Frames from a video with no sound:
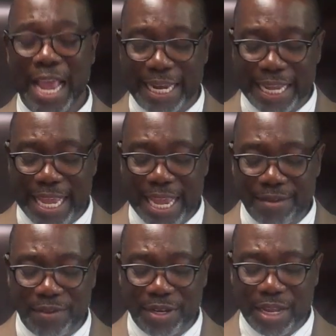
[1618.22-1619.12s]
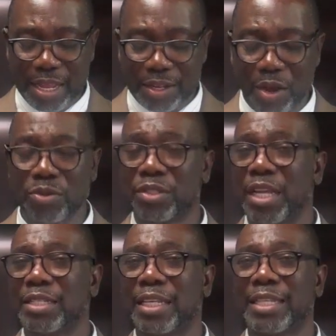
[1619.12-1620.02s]
And even those
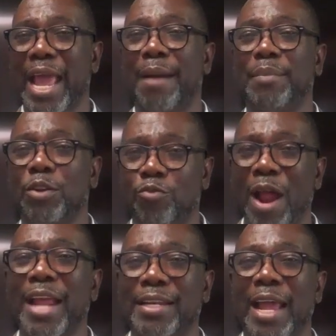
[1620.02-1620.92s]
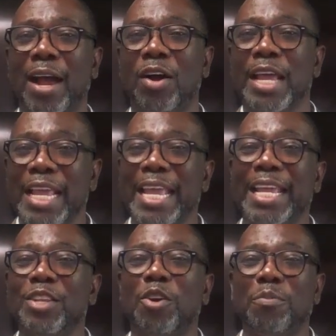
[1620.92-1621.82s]
things that's happening right now
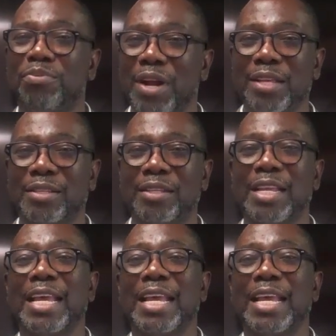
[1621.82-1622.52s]
in your present,